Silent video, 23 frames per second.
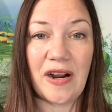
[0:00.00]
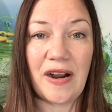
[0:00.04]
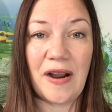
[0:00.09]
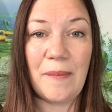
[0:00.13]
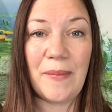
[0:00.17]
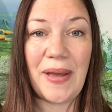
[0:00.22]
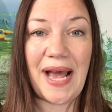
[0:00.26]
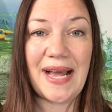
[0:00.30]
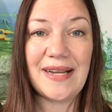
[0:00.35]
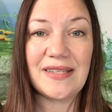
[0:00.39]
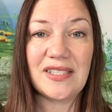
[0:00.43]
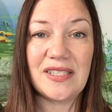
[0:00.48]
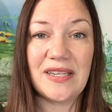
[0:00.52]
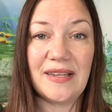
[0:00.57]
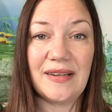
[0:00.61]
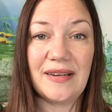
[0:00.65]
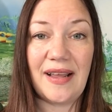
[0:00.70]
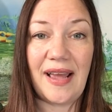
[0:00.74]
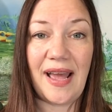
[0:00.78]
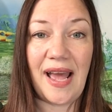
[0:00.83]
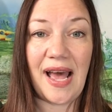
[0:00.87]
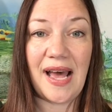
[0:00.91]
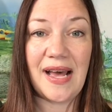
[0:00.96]
Imagine it
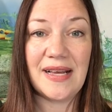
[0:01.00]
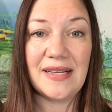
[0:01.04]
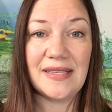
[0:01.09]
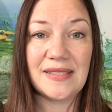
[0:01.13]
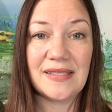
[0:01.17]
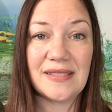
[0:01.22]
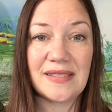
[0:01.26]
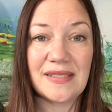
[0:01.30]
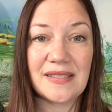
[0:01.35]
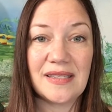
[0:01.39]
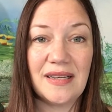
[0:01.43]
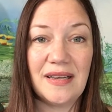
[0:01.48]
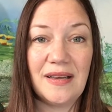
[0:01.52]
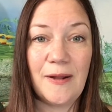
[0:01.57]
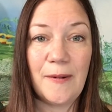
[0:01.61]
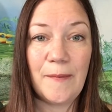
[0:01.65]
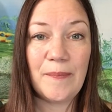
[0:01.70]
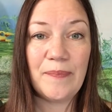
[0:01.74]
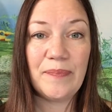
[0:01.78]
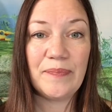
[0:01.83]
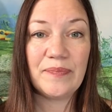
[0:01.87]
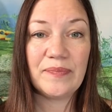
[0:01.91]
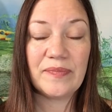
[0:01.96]
as
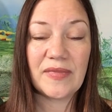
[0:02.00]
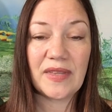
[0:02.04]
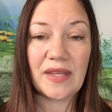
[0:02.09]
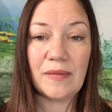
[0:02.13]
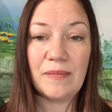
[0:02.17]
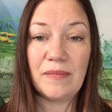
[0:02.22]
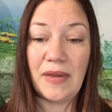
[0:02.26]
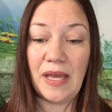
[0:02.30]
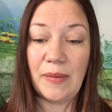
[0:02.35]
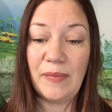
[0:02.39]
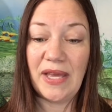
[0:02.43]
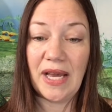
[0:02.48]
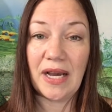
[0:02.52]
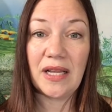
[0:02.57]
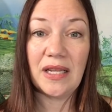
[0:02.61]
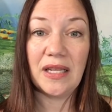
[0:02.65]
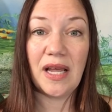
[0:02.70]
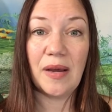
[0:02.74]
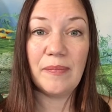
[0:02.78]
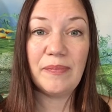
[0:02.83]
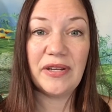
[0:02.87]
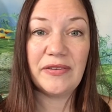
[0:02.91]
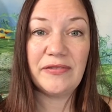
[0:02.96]
maybe a
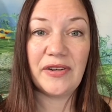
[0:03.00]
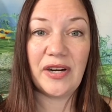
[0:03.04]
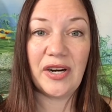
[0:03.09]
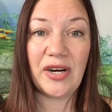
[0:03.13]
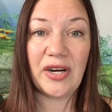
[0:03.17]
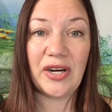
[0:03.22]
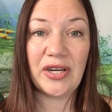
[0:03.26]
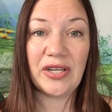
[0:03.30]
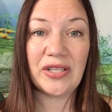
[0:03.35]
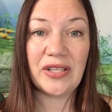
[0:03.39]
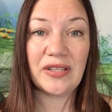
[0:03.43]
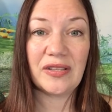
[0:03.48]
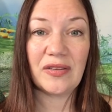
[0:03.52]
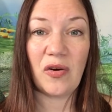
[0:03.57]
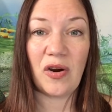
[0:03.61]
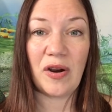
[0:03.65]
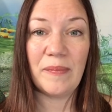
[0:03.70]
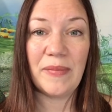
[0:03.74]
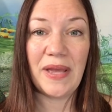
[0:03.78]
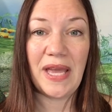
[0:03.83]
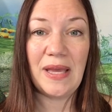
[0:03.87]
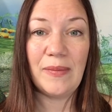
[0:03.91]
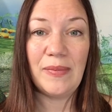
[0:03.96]
clump of earth or
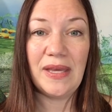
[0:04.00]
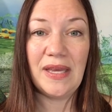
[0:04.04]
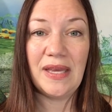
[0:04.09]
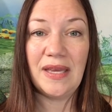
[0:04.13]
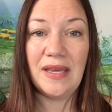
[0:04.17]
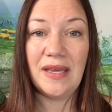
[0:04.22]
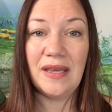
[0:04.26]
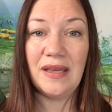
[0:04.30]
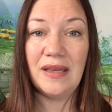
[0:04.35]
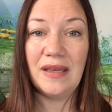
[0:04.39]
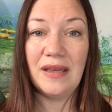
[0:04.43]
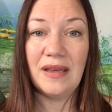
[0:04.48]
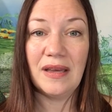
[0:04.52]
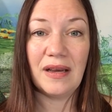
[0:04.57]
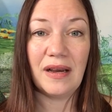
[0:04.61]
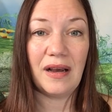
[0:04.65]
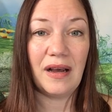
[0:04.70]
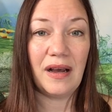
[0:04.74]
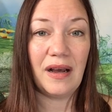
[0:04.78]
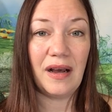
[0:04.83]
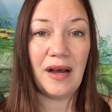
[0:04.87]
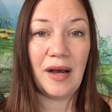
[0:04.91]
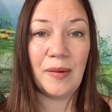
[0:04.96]
maybe
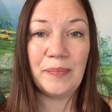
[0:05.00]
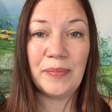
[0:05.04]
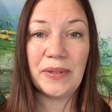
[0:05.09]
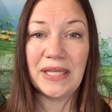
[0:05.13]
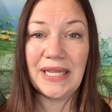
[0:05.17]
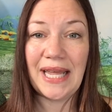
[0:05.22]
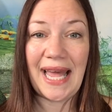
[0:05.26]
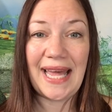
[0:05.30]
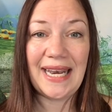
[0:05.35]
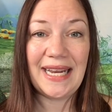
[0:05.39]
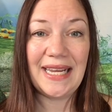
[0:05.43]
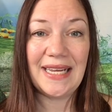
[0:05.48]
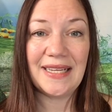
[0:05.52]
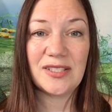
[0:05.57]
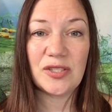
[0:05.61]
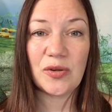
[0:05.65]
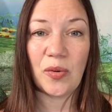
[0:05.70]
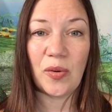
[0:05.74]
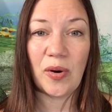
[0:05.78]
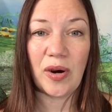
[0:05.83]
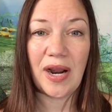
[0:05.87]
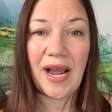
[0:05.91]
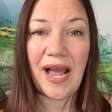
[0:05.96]
a planet,
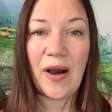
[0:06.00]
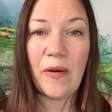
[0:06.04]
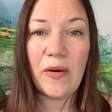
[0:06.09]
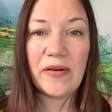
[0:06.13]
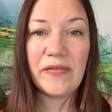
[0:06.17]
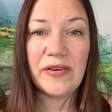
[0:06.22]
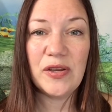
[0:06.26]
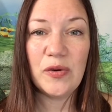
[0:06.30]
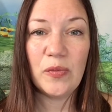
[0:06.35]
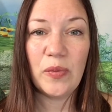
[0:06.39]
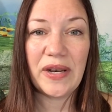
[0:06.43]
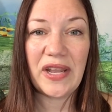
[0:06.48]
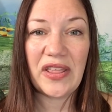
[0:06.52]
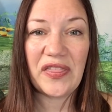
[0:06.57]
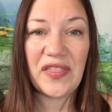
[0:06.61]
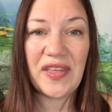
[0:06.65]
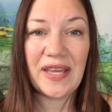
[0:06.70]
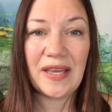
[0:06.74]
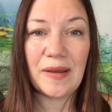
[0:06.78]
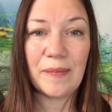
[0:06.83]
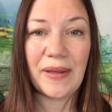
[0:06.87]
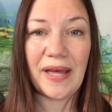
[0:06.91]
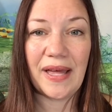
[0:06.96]
or however you want to
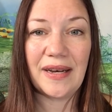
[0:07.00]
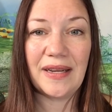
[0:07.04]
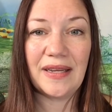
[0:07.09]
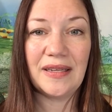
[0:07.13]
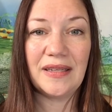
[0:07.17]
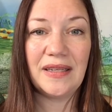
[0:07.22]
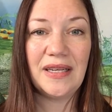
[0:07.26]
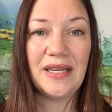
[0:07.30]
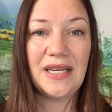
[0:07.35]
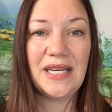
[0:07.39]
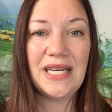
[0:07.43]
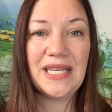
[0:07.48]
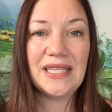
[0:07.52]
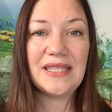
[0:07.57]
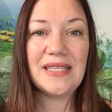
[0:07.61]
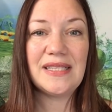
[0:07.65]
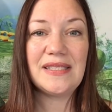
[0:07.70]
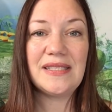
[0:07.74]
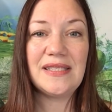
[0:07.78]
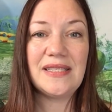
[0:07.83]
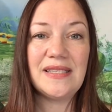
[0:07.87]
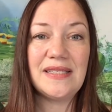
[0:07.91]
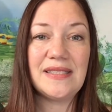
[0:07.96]
think about it.
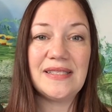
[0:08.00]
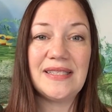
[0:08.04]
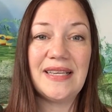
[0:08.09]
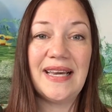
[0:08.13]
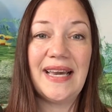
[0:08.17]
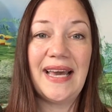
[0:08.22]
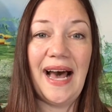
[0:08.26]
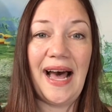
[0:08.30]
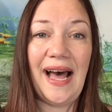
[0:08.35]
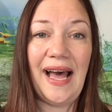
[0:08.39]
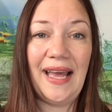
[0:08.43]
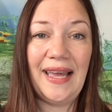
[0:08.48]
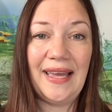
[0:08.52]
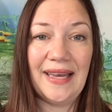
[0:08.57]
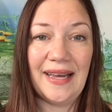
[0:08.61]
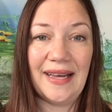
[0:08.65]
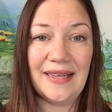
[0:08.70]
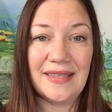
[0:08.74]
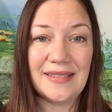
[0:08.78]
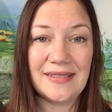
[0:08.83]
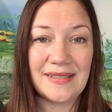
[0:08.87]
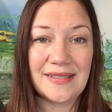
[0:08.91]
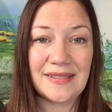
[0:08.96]
This is
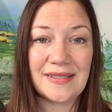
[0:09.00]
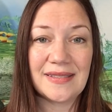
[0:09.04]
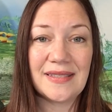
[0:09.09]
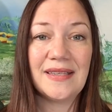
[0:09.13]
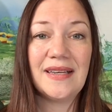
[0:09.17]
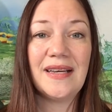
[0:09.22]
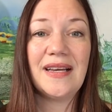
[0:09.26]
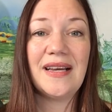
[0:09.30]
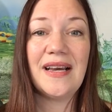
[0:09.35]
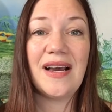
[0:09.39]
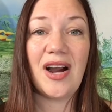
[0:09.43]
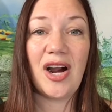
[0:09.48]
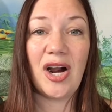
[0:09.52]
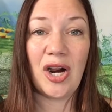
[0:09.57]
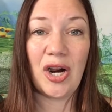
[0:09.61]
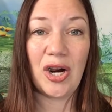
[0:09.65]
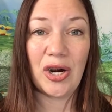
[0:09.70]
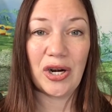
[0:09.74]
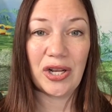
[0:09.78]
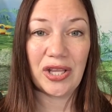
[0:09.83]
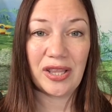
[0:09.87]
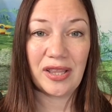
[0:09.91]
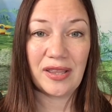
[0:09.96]
Gaia's
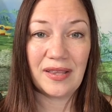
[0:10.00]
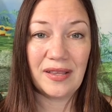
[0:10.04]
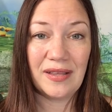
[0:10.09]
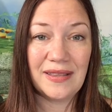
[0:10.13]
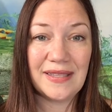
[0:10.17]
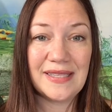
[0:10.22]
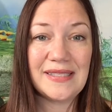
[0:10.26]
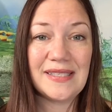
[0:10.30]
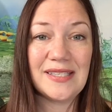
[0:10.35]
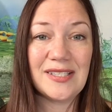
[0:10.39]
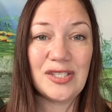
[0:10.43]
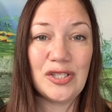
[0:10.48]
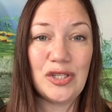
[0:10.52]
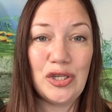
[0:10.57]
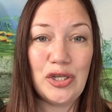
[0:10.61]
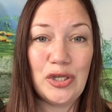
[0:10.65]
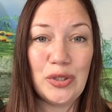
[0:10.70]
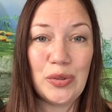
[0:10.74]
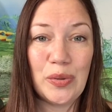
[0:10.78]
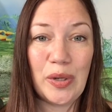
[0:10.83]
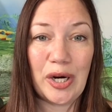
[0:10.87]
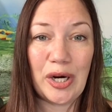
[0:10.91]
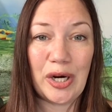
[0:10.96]
Earth. This is
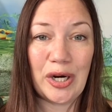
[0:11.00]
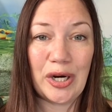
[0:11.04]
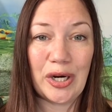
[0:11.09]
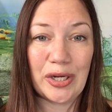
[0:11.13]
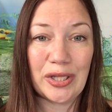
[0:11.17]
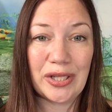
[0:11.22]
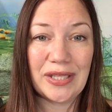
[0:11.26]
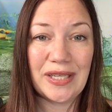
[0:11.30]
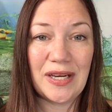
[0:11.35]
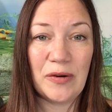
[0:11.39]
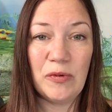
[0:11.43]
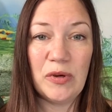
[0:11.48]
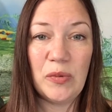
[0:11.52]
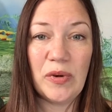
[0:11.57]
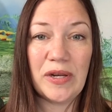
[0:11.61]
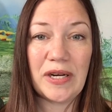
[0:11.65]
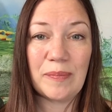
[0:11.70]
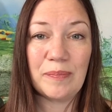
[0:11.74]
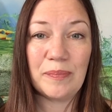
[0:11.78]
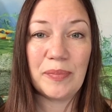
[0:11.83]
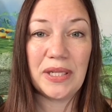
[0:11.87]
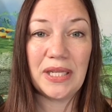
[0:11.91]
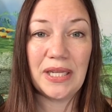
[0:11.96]
New Earth, and we want
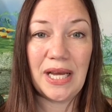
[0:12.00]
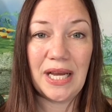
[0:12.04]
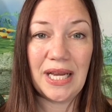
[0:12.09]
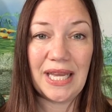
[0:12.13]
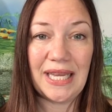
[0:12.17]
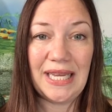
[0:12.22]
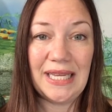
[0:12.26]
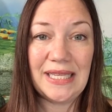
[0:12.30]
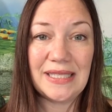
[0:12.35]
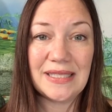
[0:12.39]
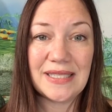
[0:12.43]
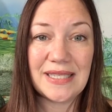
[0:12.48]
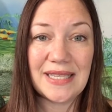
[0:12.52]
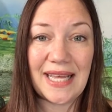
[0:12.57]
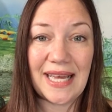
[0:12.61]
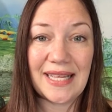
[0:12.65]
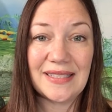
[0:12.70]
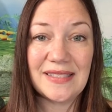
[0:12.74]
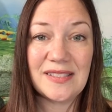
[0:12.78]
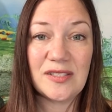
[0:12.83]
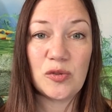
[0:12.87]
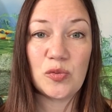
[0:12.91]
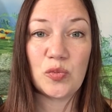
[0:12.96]
to plug into that.
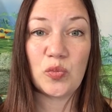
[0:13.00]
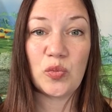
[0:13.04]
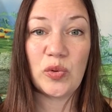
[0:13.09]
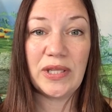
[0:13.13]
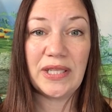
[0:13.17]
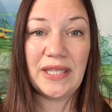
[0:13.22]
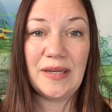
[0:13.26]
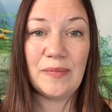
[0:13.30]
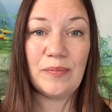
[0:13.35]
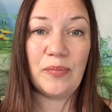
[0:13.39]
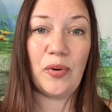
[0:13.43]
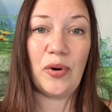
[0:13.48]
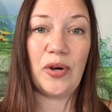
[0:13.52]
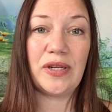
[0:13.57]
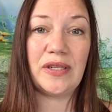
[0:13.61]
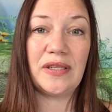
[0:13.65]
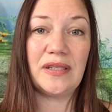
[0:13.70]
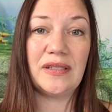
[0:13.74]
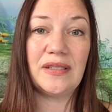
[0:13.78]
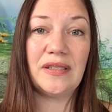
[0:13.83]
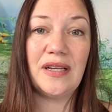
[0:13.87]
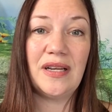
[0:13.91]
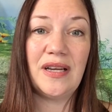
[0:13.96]
This is really
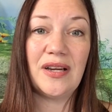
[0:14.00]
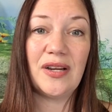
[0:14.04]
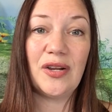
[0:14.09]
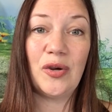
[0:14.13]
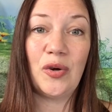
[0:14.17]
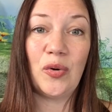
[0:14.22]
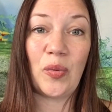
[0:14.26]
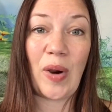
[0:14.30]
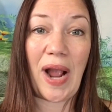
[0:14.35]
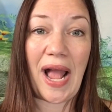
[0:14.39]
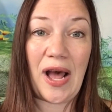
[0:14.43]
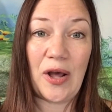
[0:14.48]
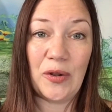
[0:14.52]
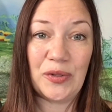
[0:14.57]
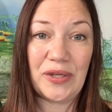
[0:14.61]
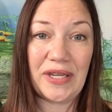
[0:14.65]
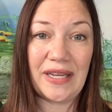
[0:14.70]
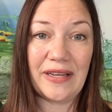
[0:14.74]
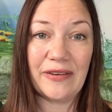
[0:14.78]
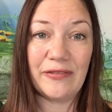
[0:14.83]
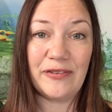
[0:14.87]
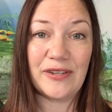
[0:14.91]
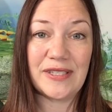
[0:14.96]
important
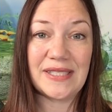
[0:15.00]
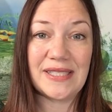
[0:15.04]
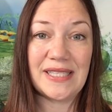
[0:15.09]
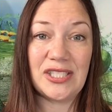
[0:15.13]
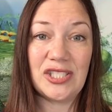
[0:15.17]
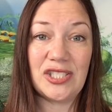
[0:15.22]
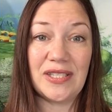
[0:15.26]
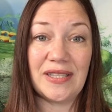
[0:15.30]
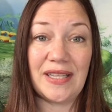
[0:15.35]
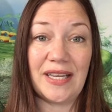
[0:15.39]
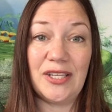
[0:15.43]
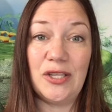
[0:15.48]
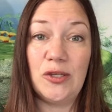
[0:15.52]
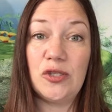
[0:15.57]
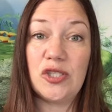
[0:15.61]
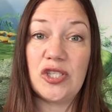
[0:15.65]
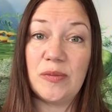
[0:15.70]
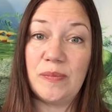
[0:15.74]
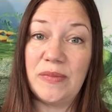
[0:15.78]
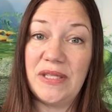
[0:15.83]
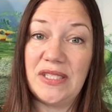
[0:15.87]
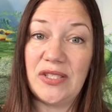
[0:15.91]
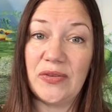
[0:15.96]
grounding for ascension that you
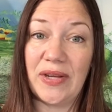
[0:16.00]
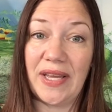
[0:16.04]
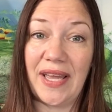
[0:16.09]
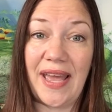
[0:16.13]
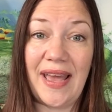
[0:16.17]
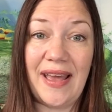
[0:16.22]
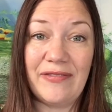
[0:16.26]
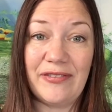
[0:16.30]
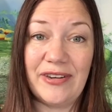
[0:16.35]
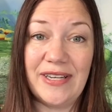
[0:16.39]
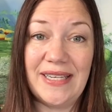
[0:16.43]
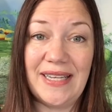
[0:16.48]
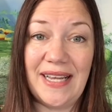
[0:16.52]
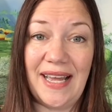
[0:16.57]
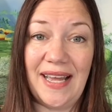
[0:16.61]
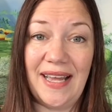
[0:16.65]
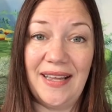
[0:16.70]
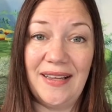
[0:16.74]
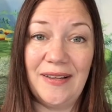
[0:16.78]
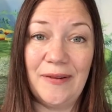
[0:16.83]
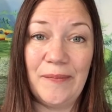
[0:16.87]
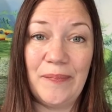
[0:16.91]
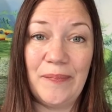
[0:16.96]
should be doing every day.